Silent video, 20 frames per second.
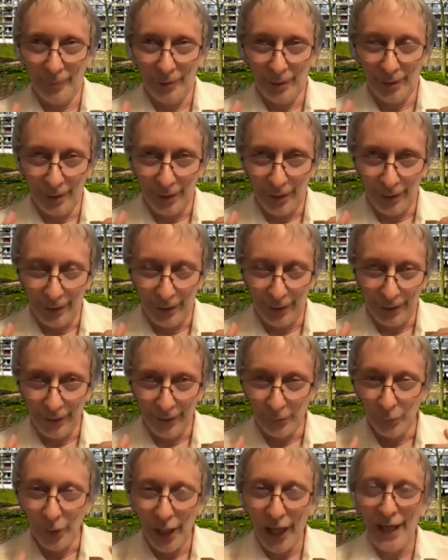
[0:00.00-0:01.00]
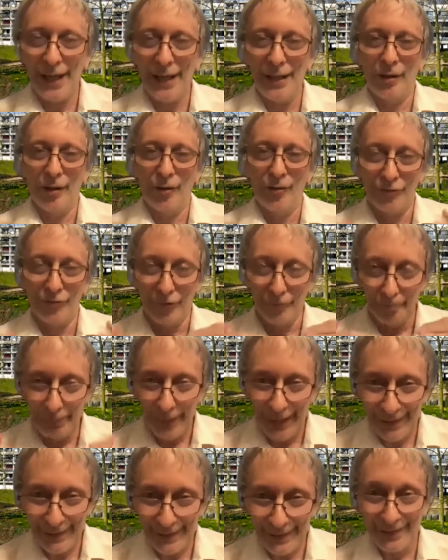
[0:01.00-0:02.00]
array of
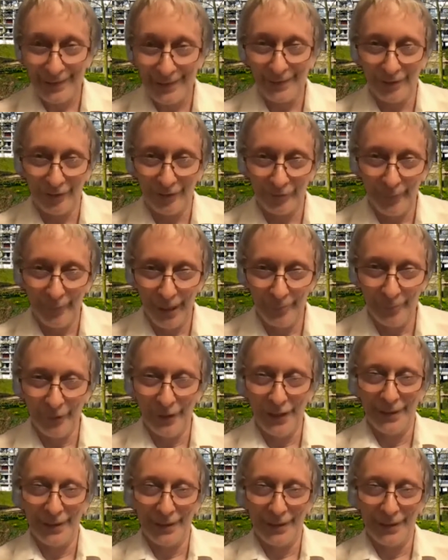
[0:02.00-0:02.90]
bits of memory,